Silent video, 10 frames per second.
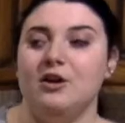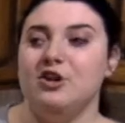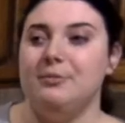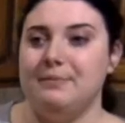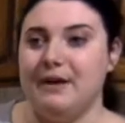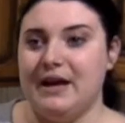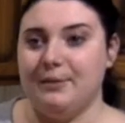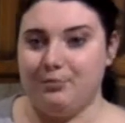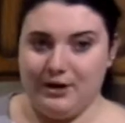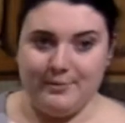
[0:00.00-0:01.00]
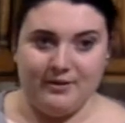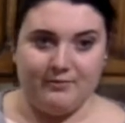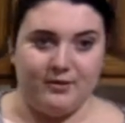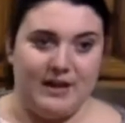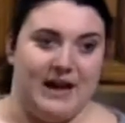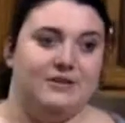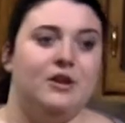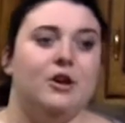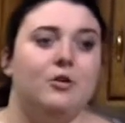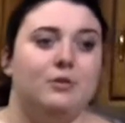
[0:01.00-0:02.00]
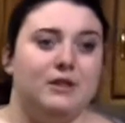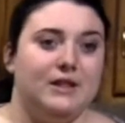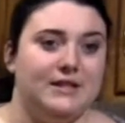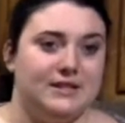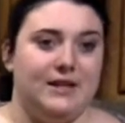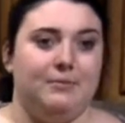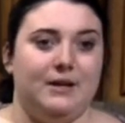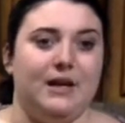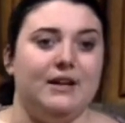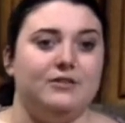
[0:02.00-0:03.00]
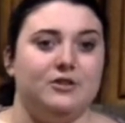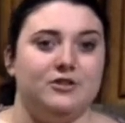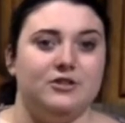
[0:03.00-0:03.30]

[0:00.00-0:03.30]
You'll be paying a premium for that. With leasing, because